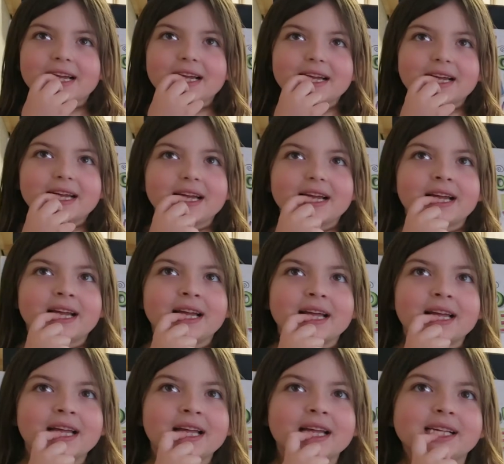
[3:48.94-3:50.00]
Uh.
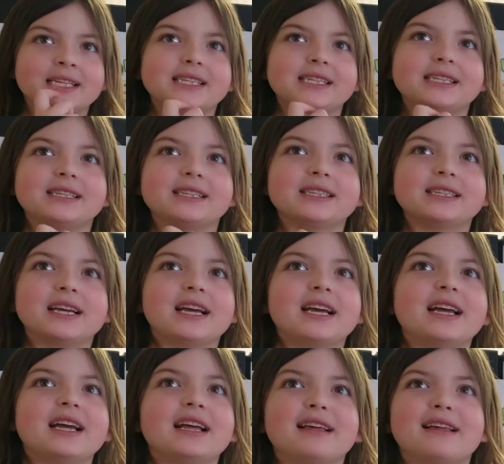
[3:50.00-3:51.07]
Do you remember the
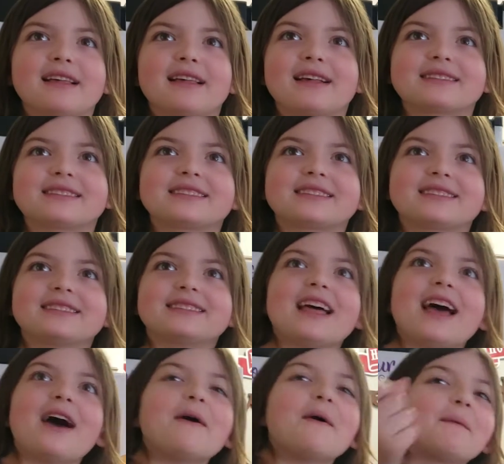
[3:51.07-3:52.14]
secret box?
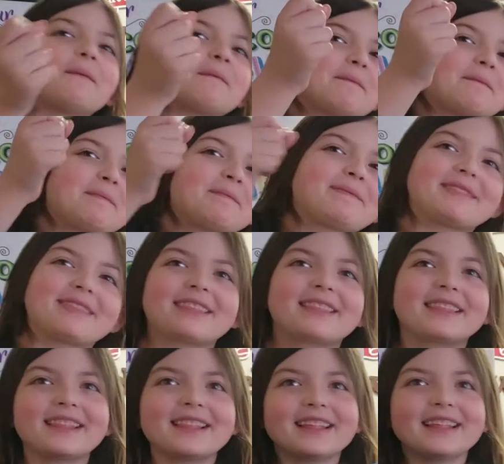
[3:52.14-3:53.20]
No. Where we
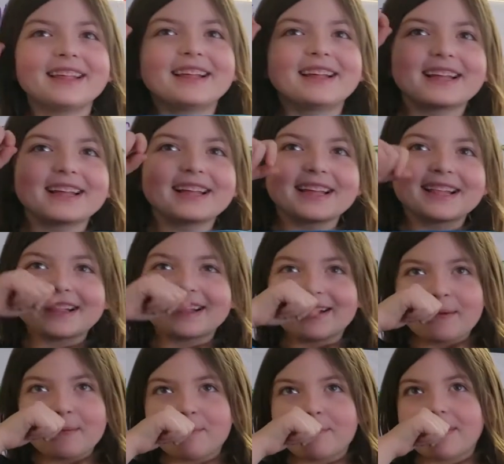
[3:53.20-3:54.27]
keep our
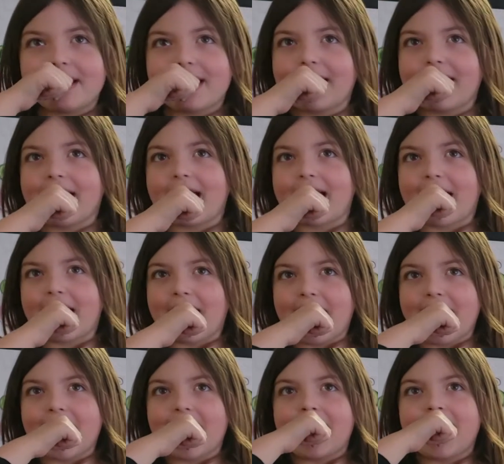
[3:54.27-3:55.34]
secrets, our our
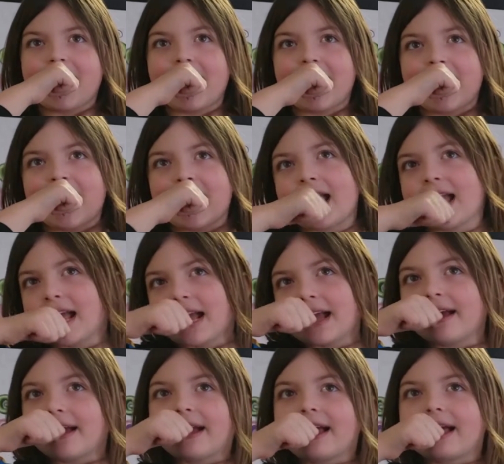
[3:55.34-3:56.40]
special
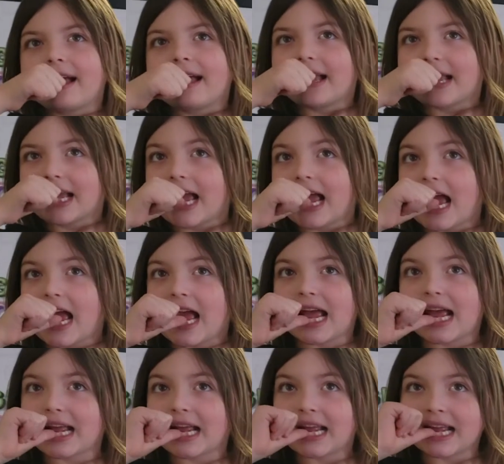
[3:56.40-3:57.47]
private things all
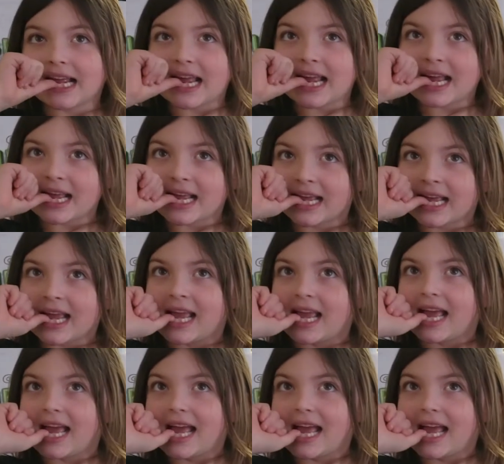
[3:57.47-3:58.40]
locked up with a key.